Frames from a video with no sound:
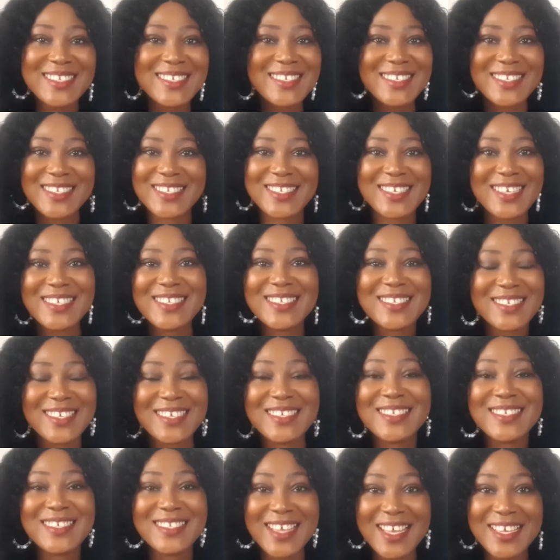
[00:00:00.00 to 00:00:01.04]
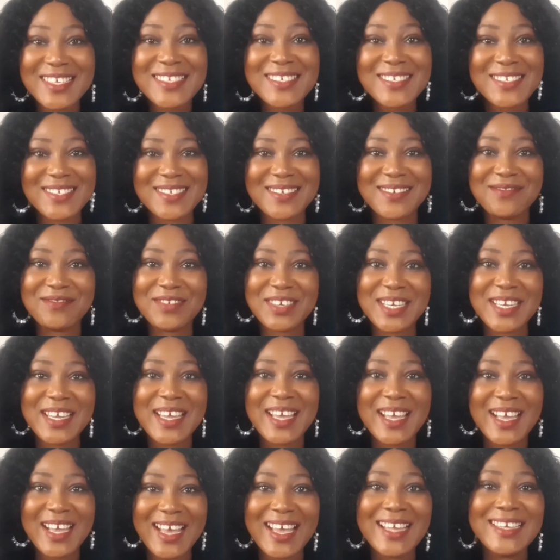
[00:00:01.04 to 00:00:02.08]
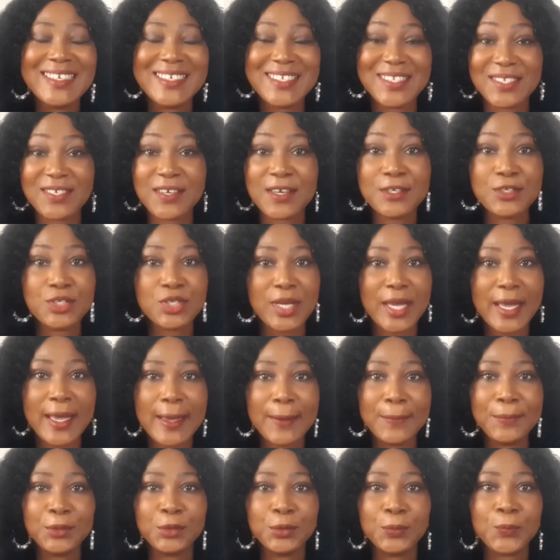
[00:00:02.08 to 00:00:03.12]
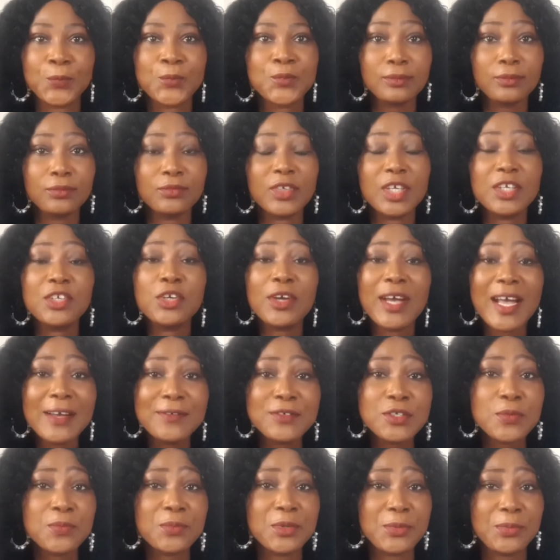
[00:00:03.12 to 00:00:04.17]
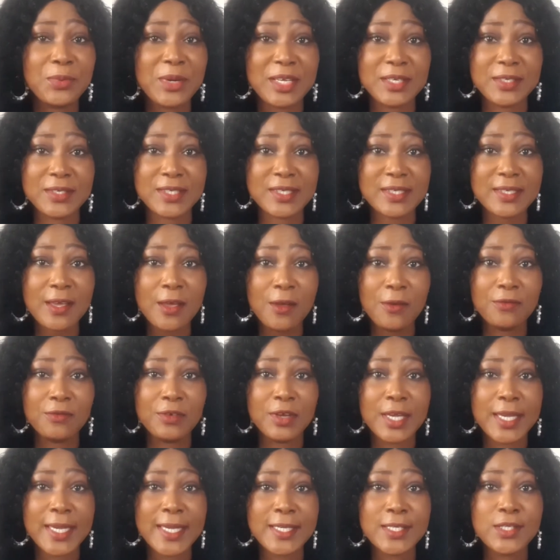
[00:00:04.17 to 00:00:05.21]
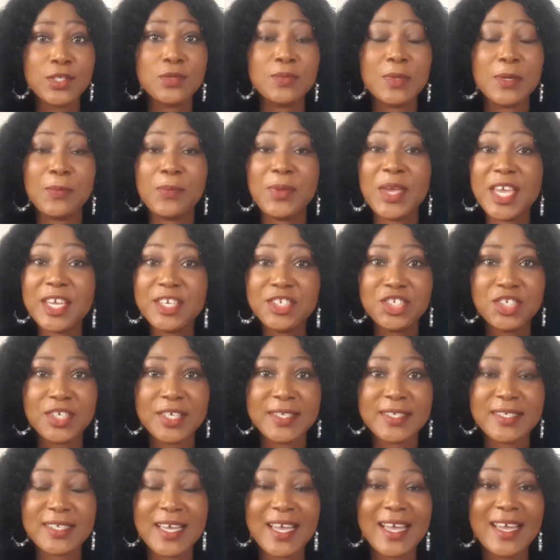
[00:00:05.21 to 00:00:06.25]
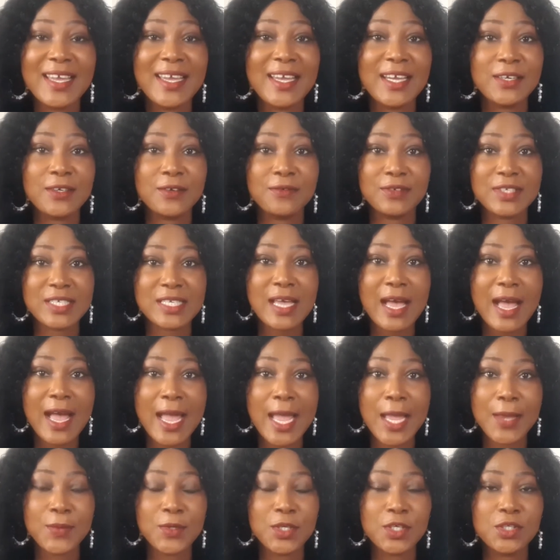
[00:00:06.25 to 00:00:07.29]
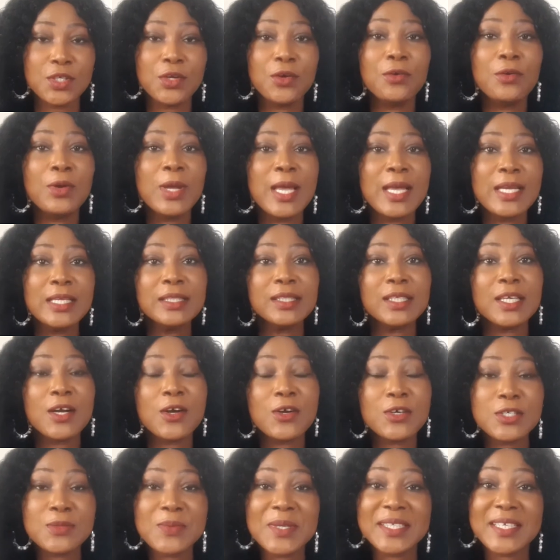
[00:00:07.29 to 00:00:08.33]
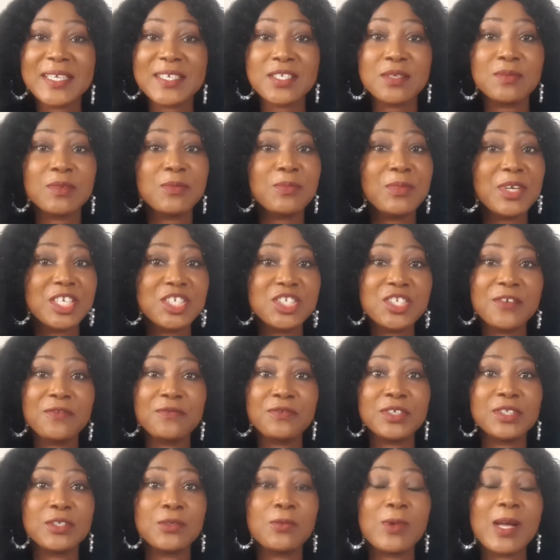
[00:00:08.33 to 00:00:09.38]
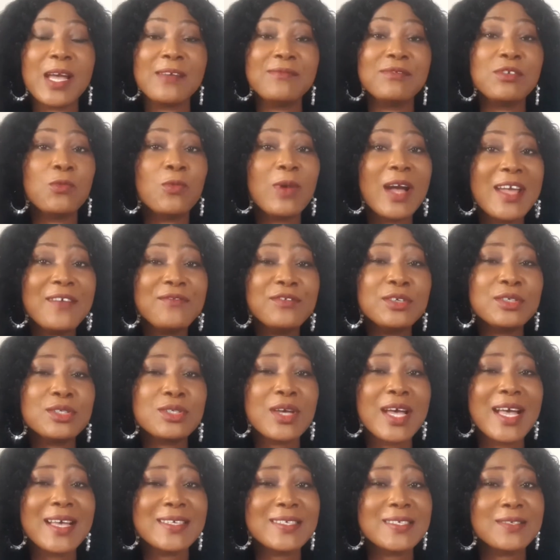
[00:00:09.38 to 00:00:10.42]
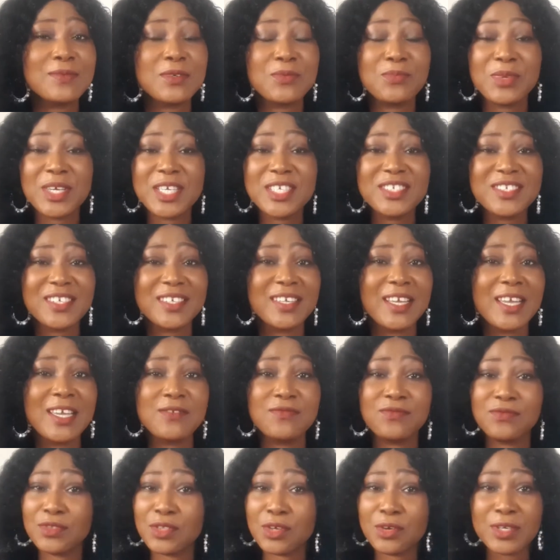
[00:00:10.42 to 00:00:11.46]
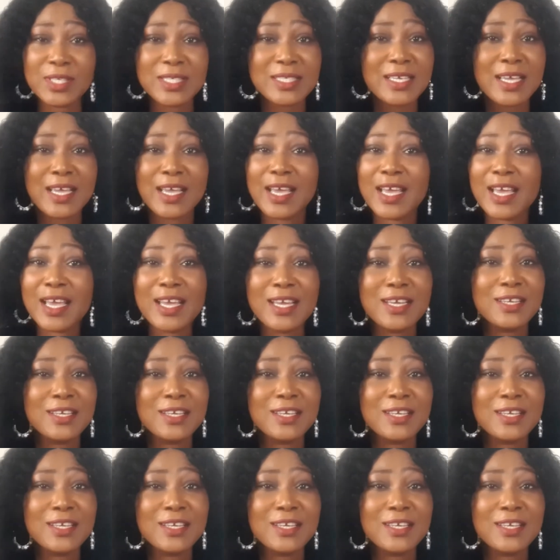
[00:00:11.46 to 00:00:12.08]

it's it's it's necessary and it's going to happen you have to prepare yourself to be patient ahead of time you know the husband has to be patient for the wife the wife also has to be patient if not